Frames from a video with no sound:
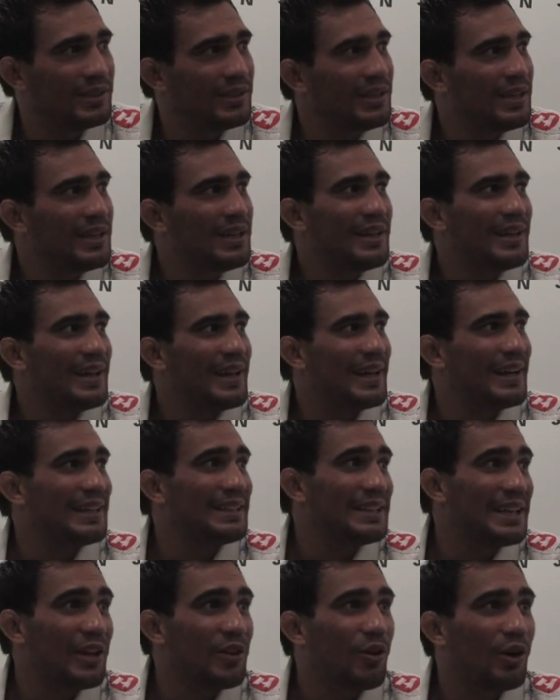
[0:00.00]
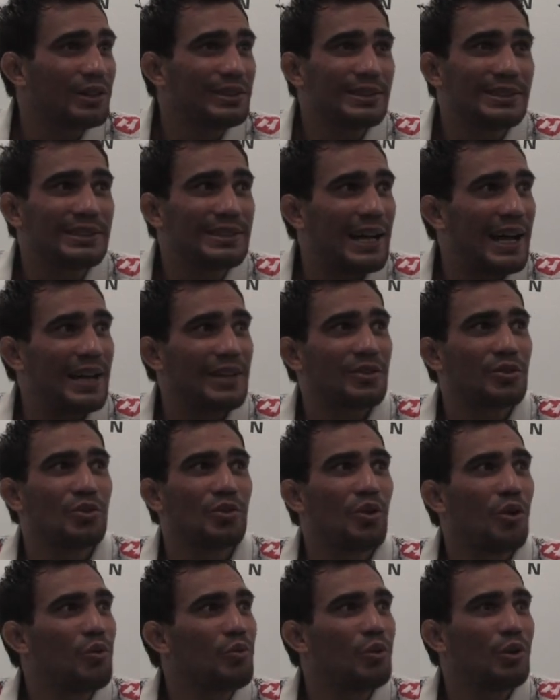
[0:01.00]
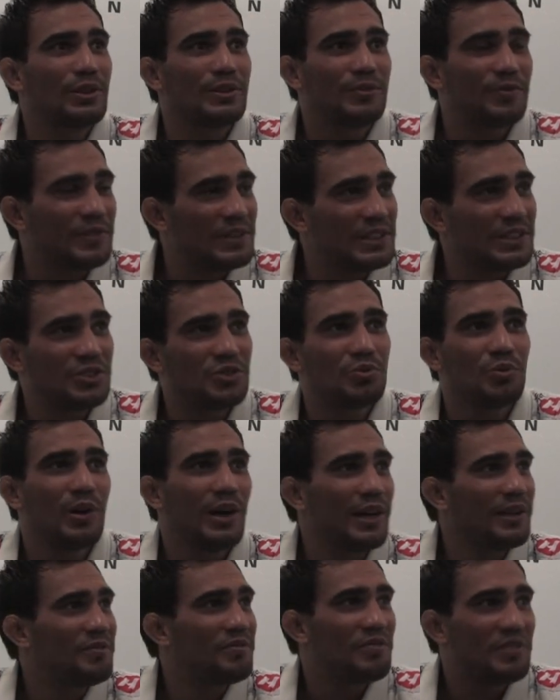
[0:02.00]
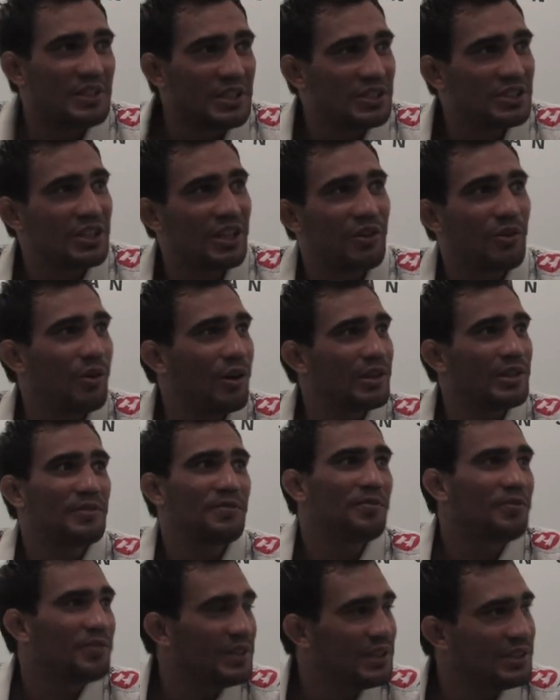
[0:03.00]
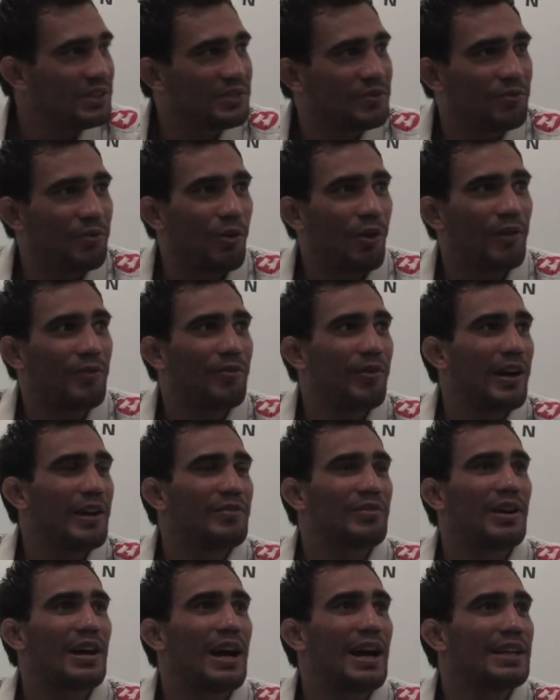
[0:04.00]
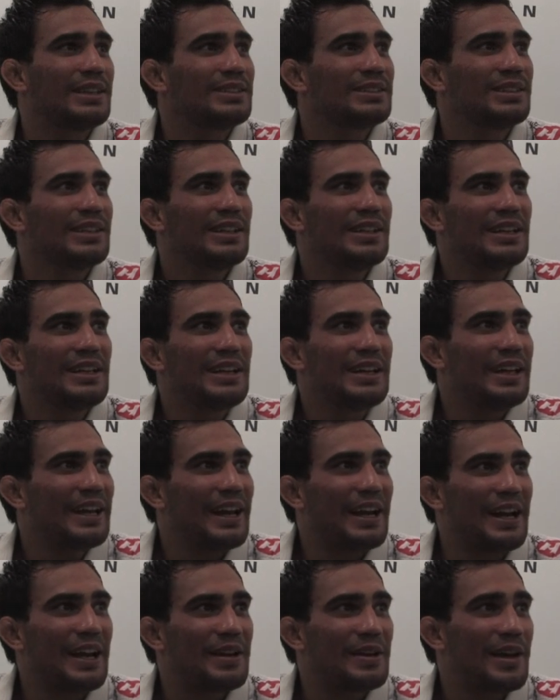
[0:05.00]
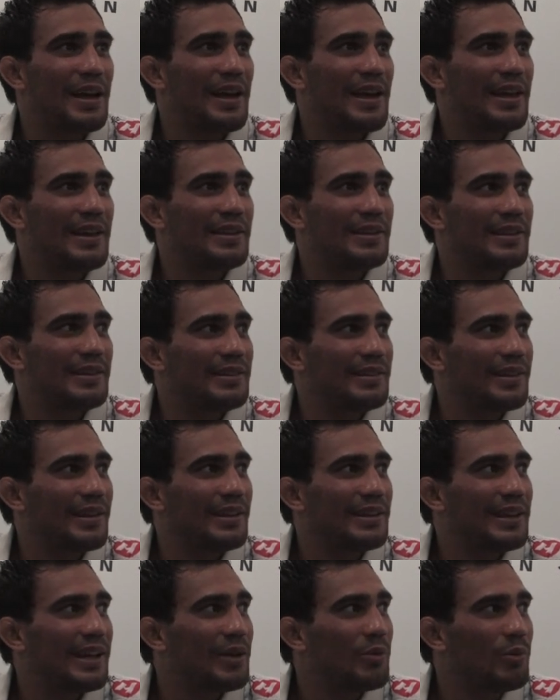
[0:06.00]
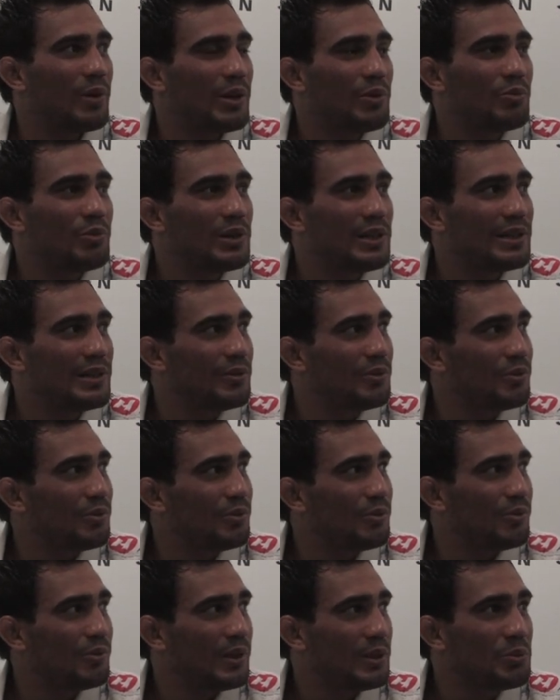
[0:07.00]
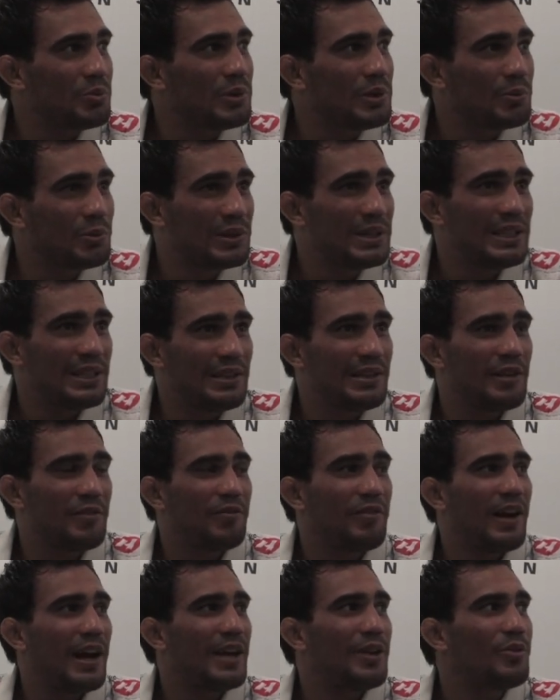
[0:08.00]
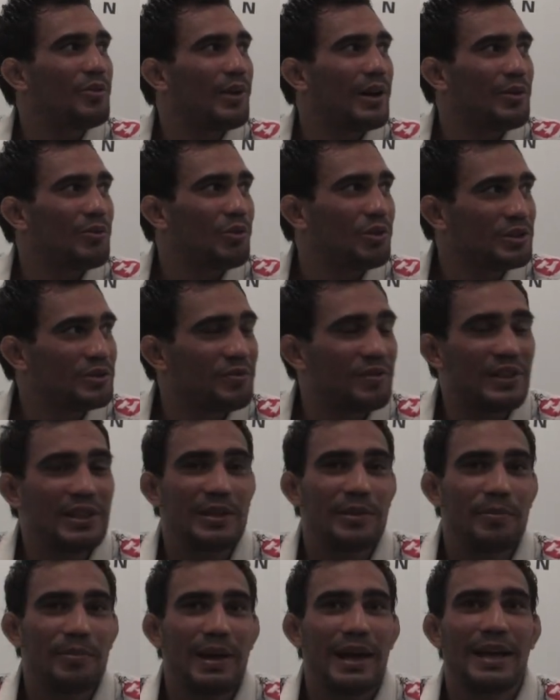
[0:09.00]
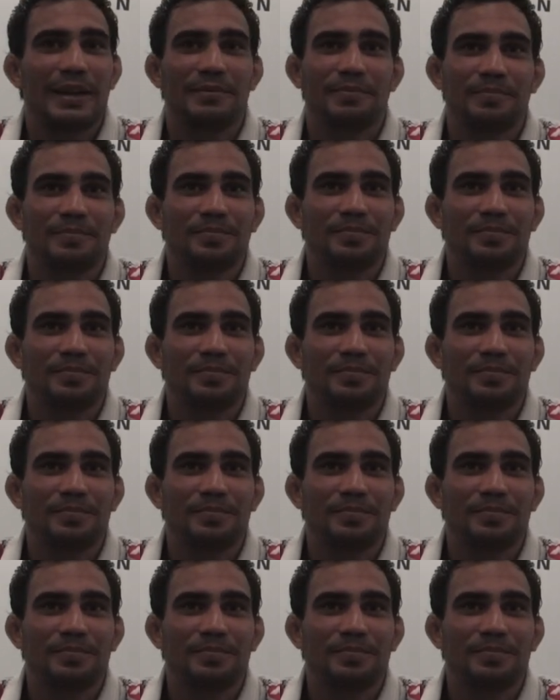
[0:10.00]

And in the another side, Kron was finish one, finish another, finish four, five guys. And I and and then when we when we did the final, I was thinking, man,